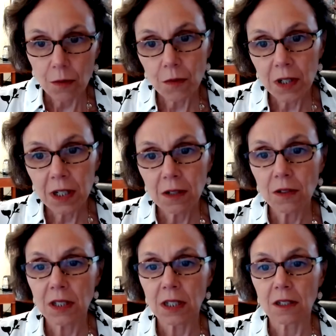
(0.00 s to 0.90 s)
what do you
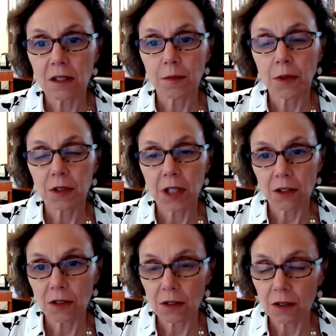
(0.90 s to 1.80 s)
see as the
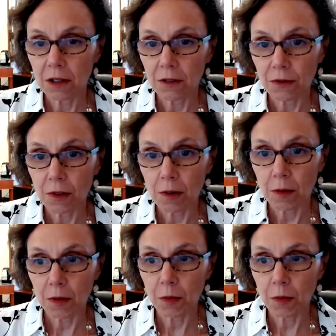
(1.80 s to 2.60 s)
potential going forward?